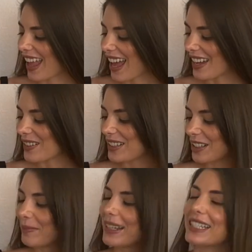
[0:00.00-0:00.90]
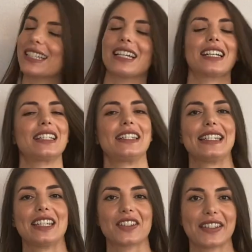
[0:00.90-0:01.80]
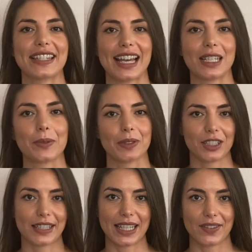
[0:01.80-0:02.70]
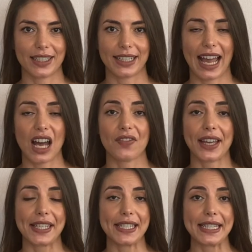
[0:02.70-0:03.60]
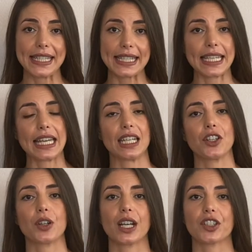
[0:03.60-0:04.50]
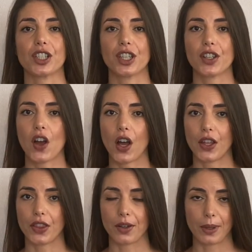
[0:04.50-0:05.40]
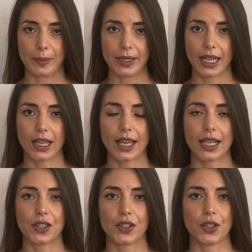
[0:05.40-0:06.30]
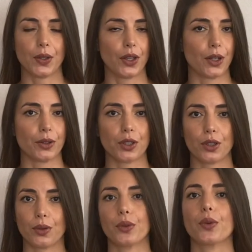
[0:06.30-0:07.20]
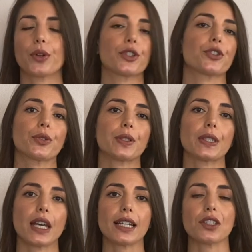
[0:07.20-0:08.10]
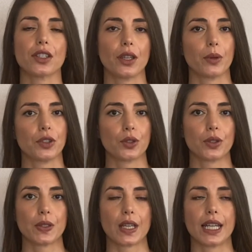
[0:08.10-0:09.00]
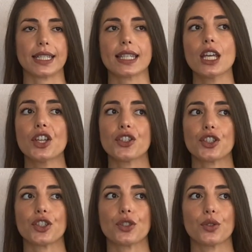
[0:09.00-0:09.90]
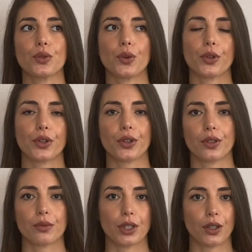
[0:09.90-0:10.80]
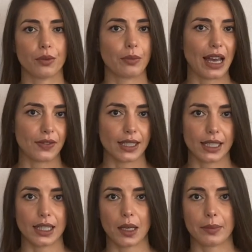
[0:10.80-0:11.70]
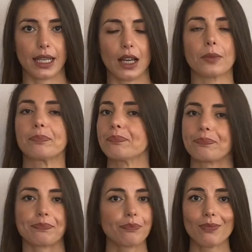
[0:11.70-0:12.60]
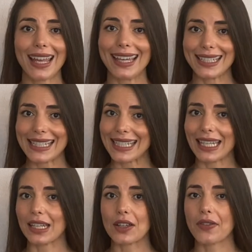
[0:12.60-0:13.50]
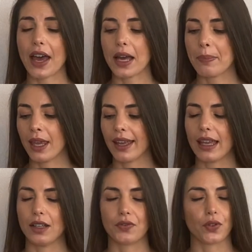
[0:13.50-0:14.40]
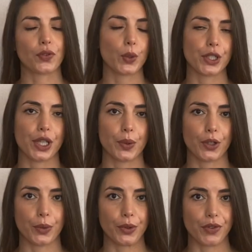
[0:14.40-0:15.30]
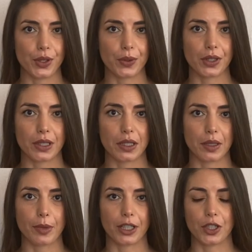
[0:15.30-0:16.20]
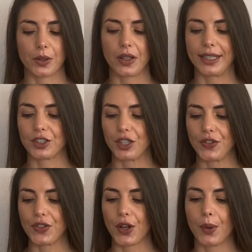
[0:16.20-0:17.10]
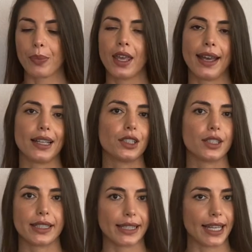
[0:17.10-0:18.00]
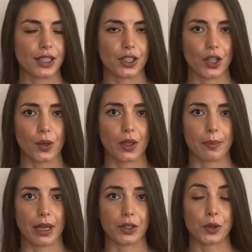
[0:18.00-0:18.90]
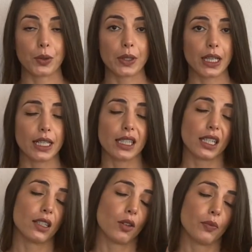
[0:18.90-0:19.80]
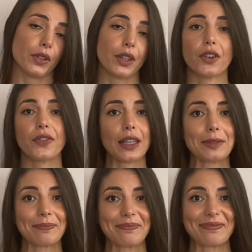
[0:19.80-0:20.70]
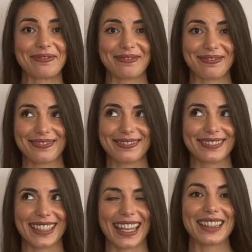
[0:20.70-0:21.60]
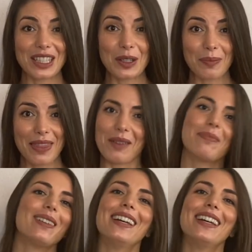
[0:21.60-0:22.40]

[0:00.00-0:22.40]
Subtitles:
I ordered my standard size, which is 7.5. I didn't see any direction on their website as to, you know, do you order to size? Do they run true to size? Do you order, you know, half size up, down? I didn't see any of that. And of course there were no reviews because it's a brand new collection. So I just decided to go with my true size and hopefully they'll fit. Okay, let's open them.